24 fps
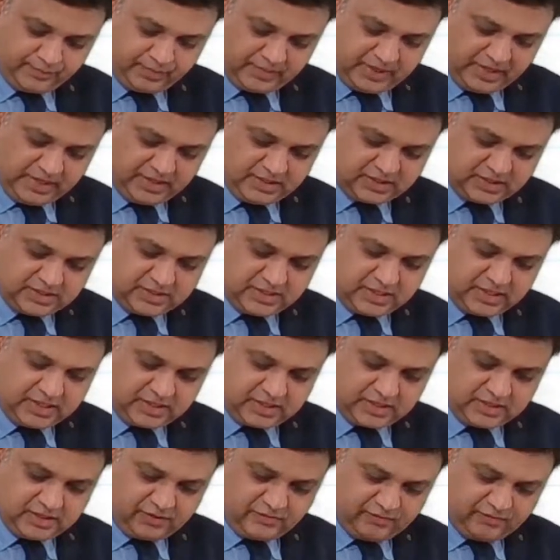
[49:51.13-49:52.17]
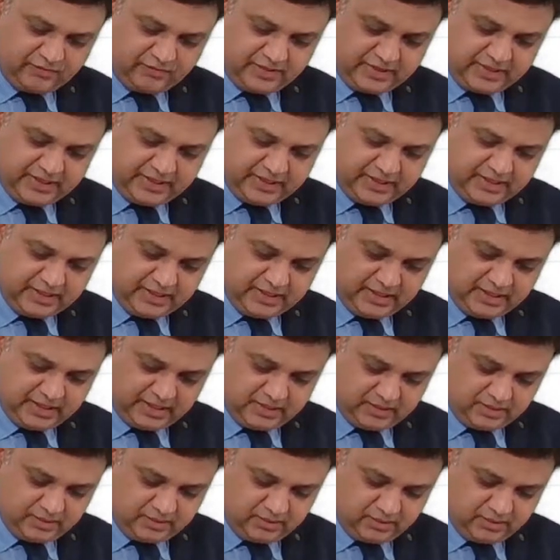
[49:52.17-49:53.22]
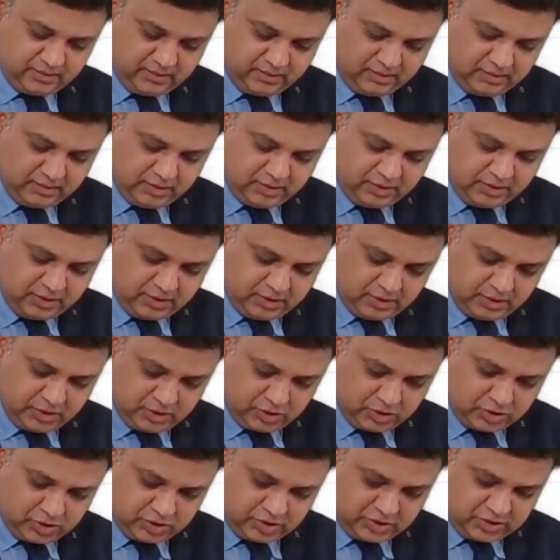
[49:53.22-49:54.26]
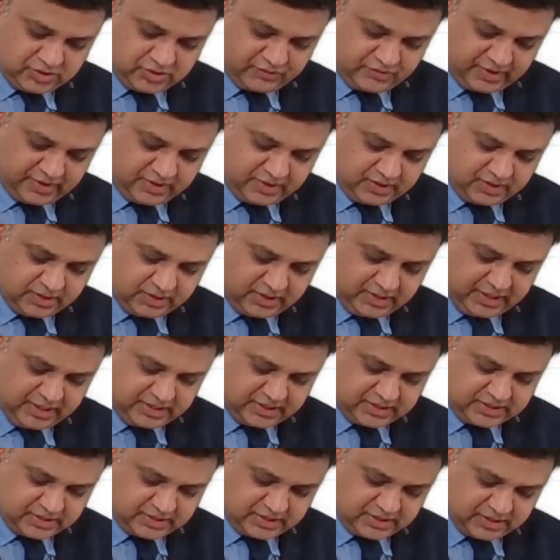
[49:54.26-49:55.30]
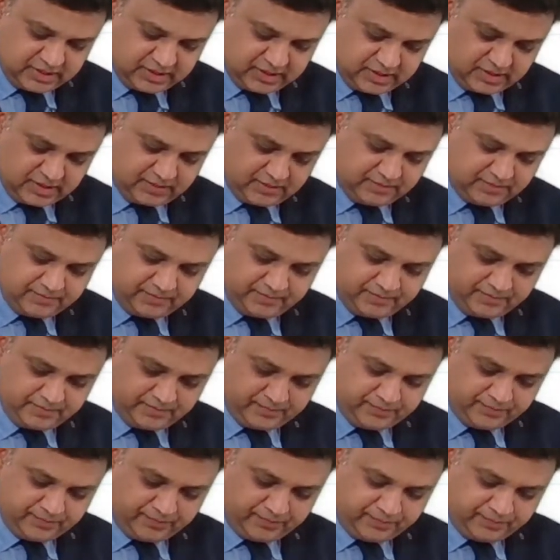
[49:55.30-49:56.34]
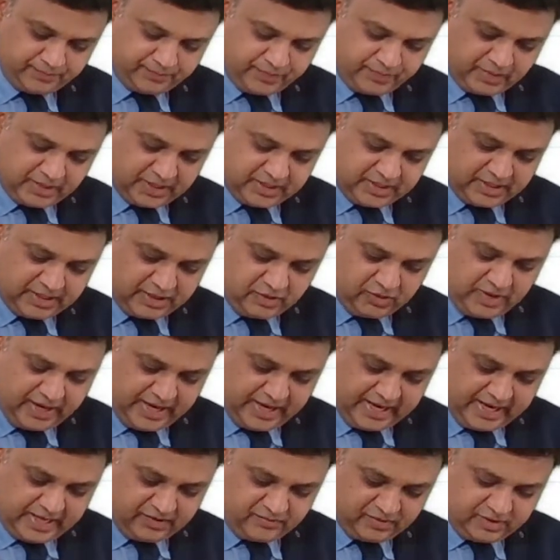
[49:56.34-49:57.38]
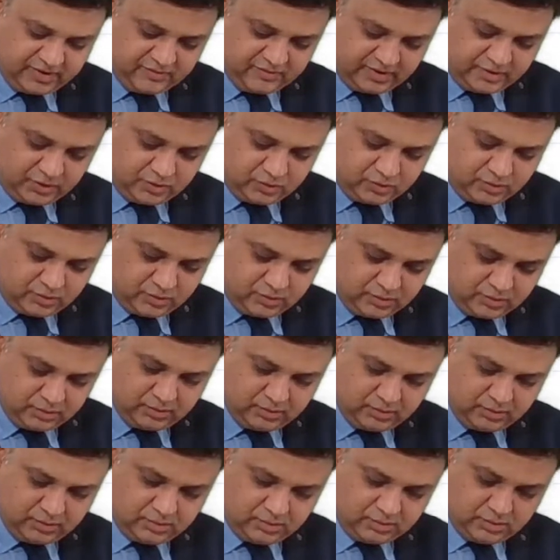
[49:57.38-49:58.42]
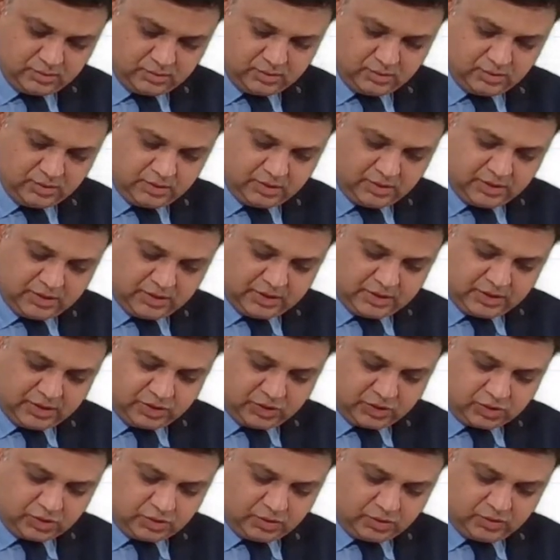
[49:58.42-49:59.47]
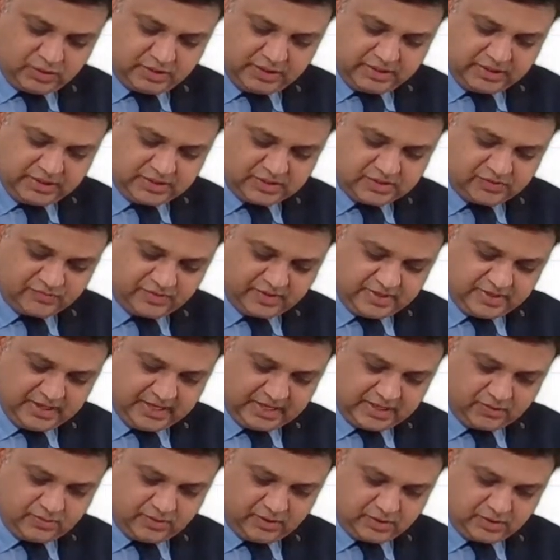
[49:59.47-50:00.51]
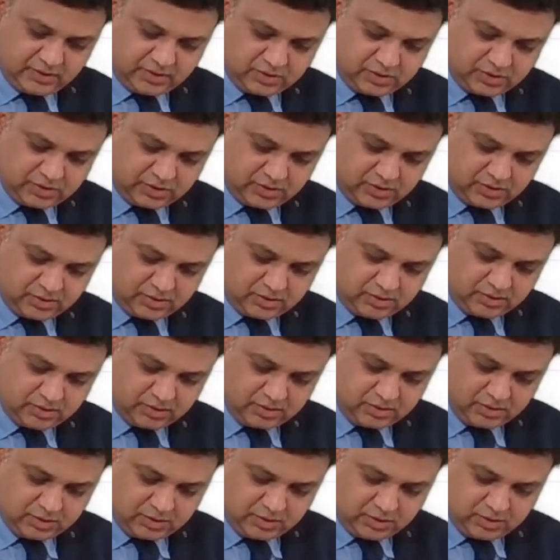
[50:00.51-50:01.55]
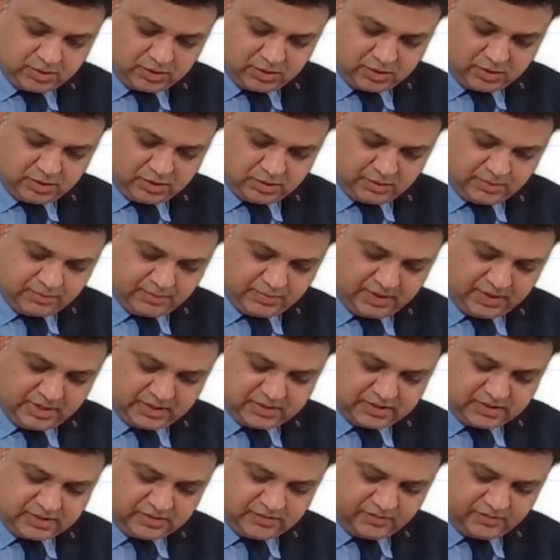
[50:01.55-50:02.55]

It is deducted from 198. So it is 138,600. Then you add 112. So it is 1,12,000 plus